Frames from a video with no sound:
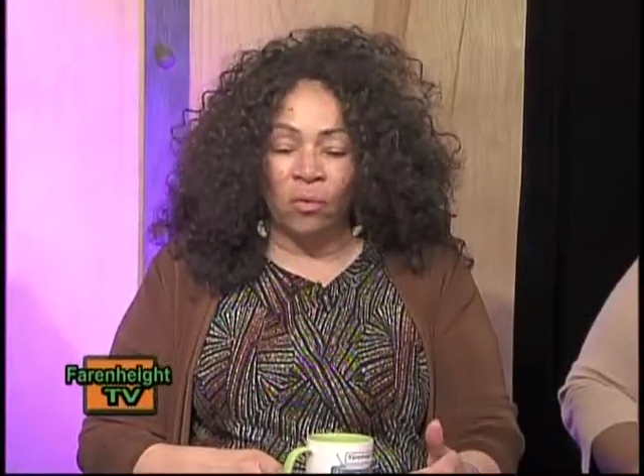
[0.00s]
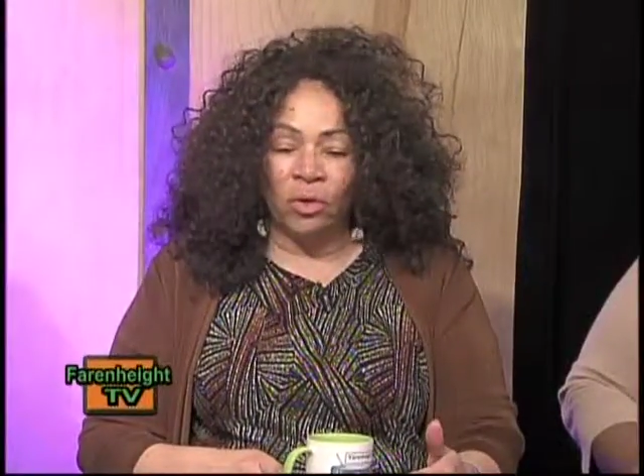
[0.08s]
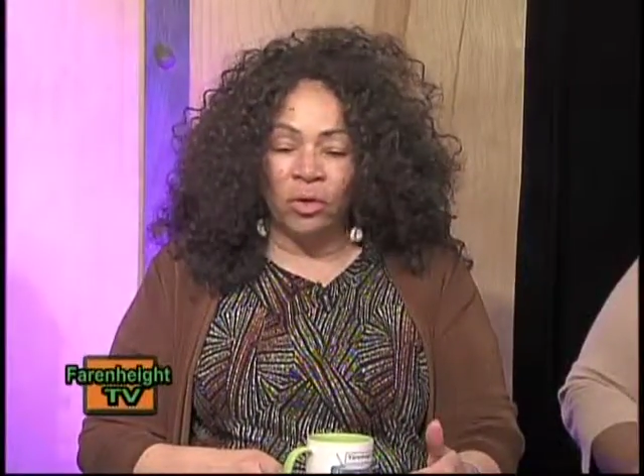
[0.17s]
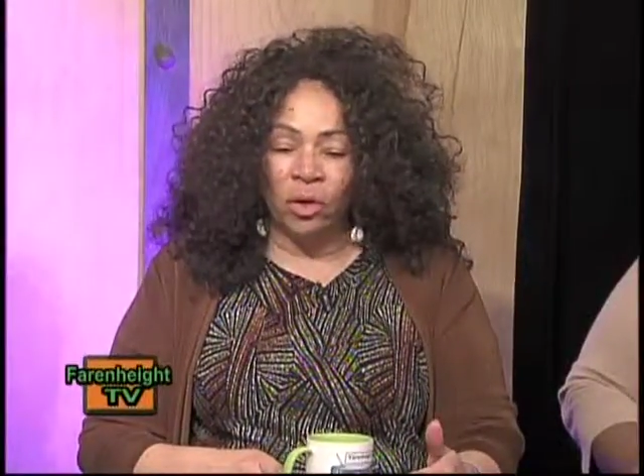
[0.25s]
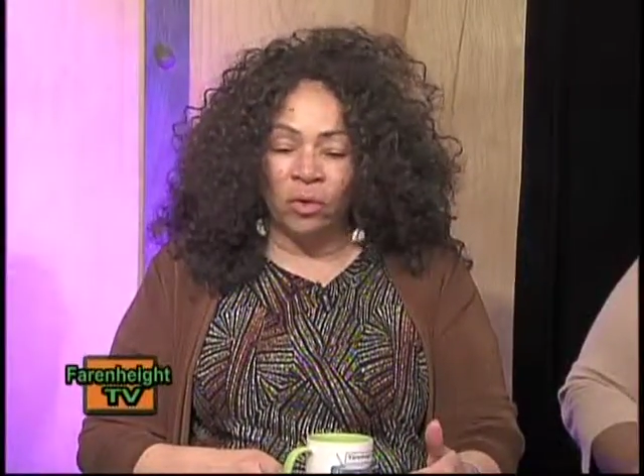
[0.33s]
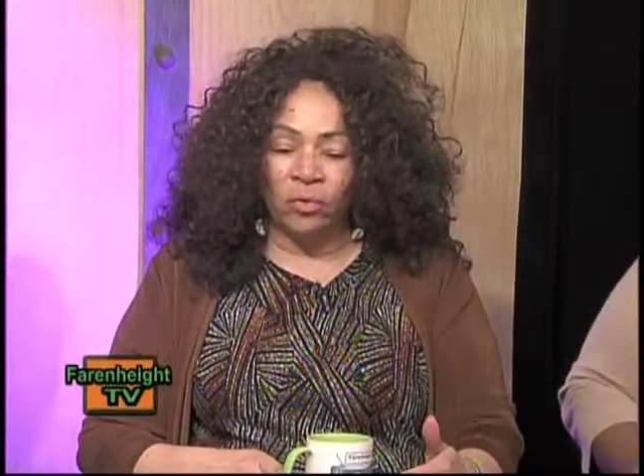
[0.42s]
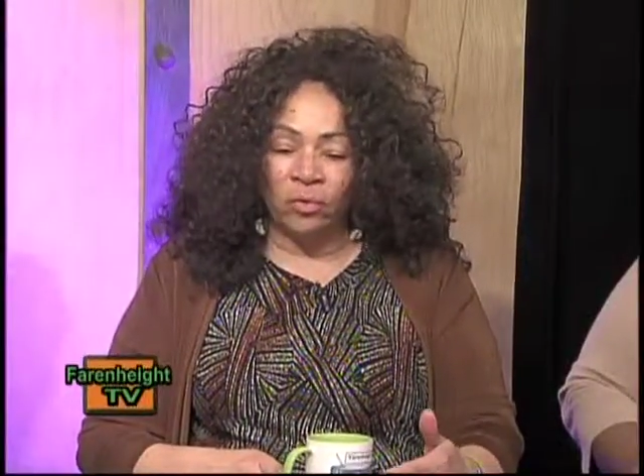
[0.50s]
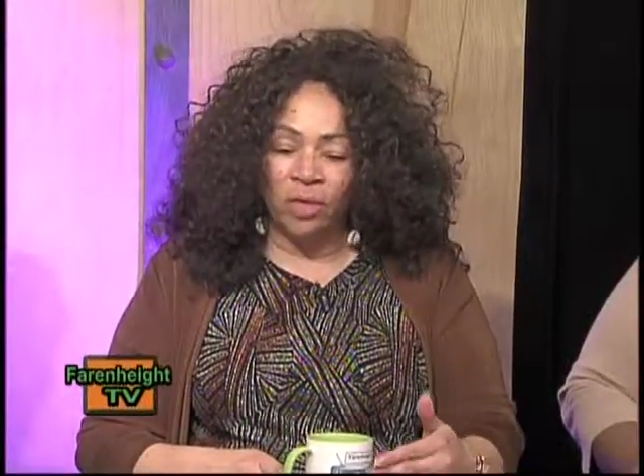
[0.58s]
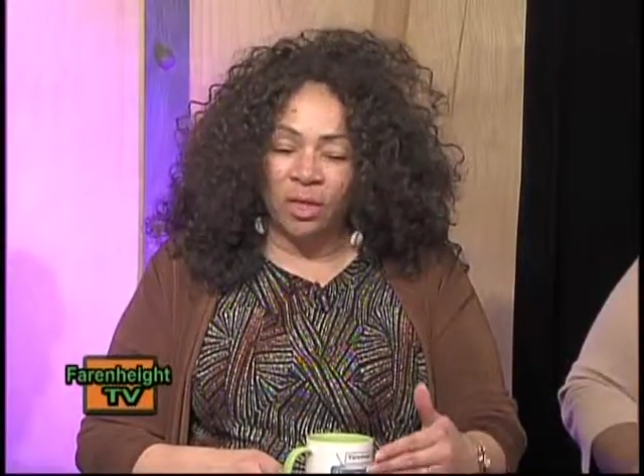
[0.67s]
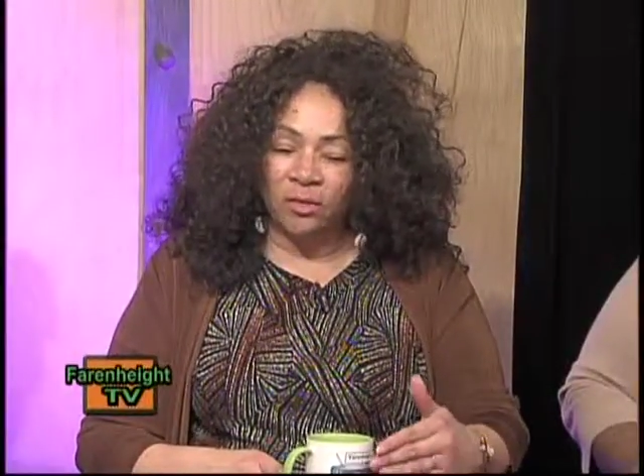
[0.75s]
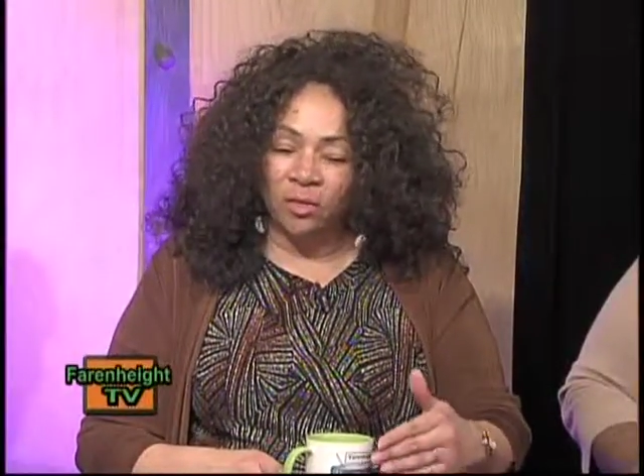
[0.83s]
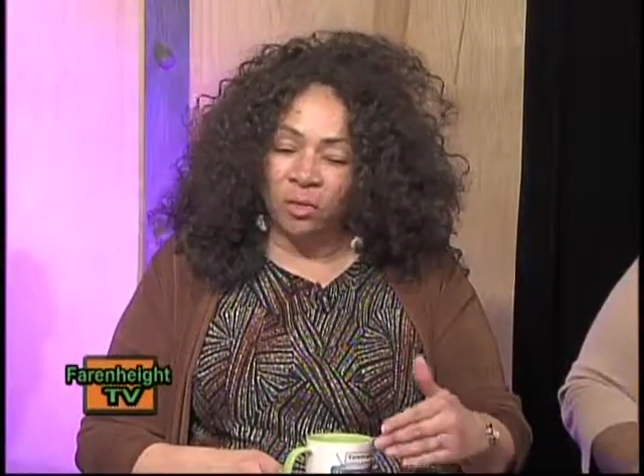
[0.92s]
you know,
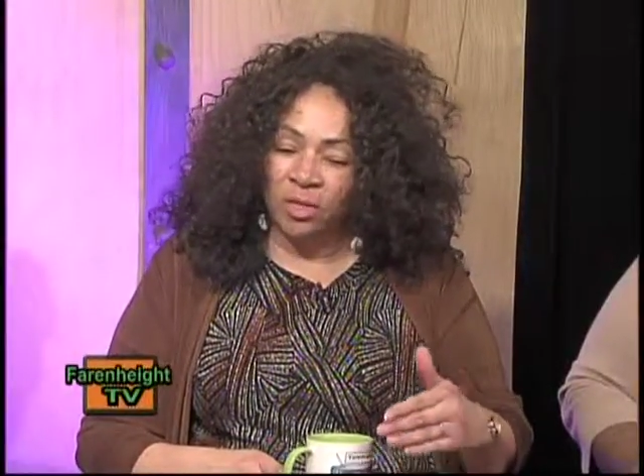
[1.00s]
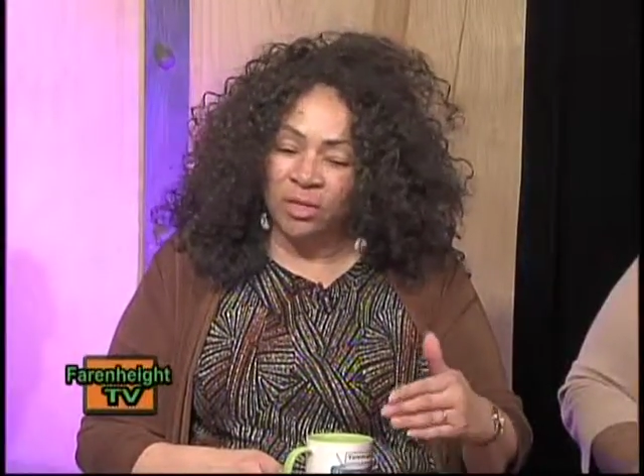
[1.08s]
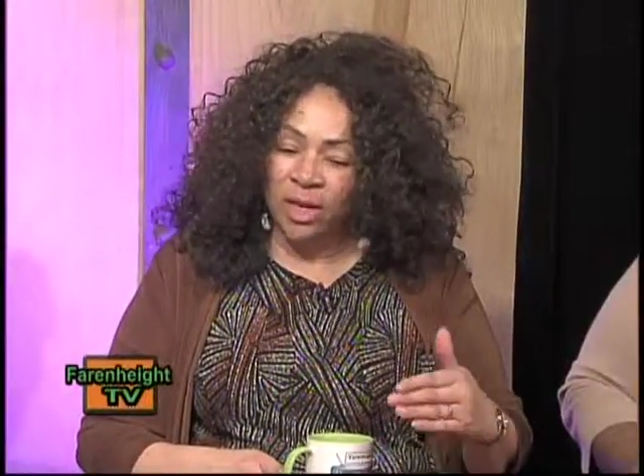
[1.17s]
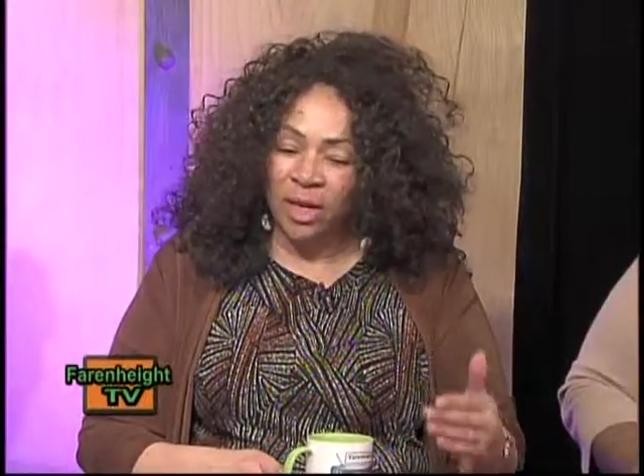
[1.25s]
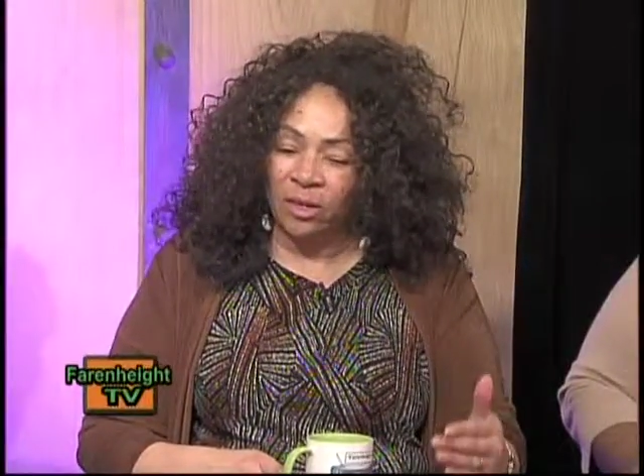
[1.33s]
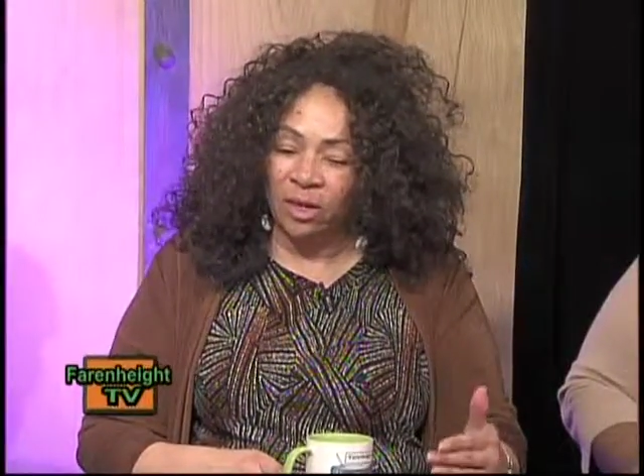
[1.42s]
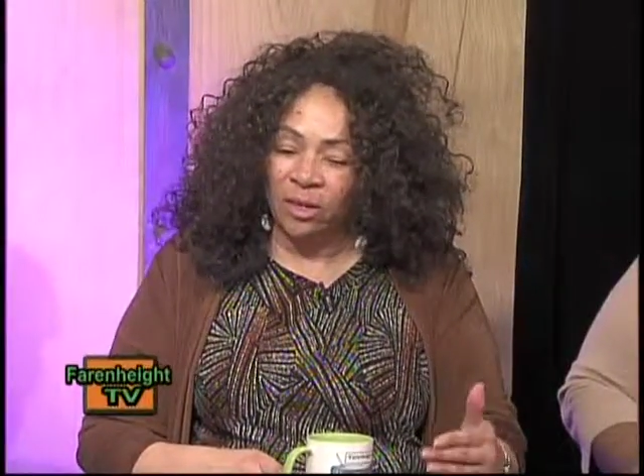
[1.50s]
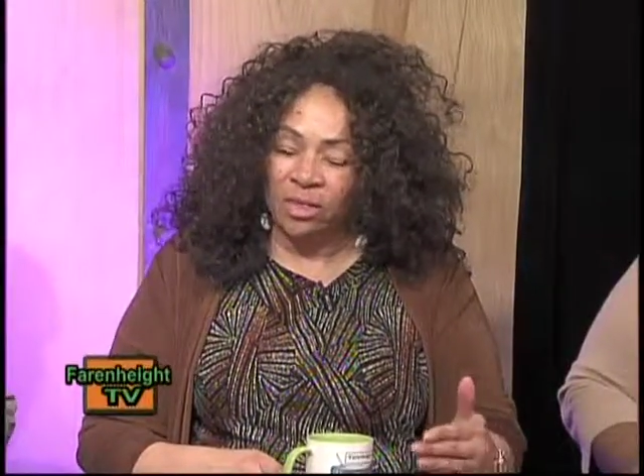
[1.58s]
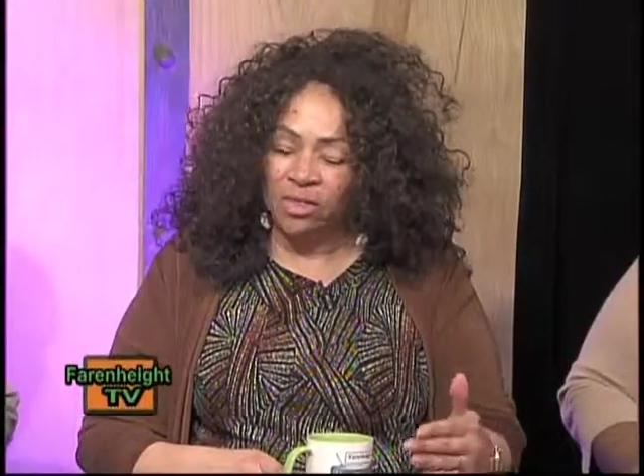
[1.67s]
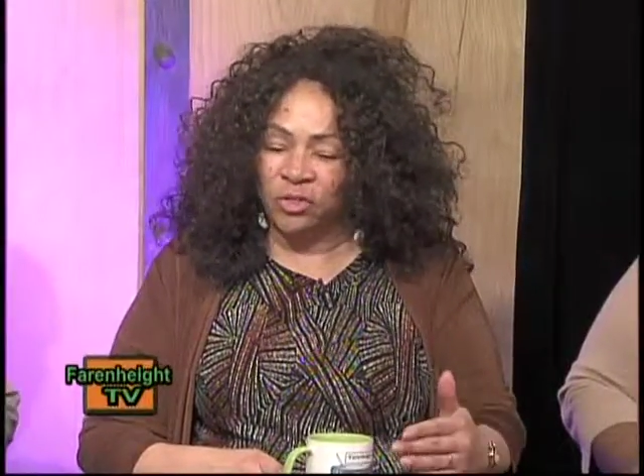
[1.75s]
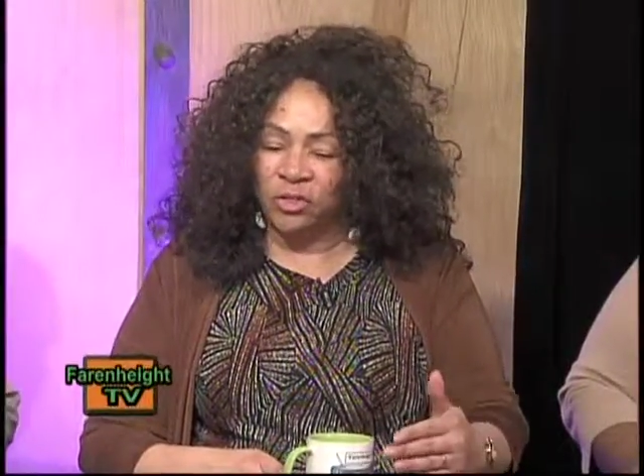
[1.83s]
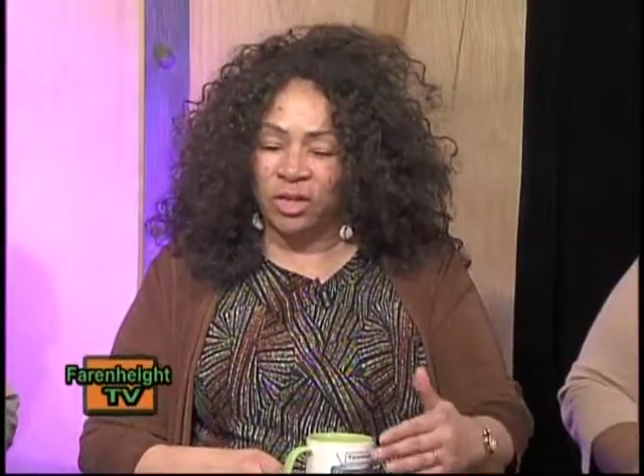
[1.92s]
so the dialogue gets,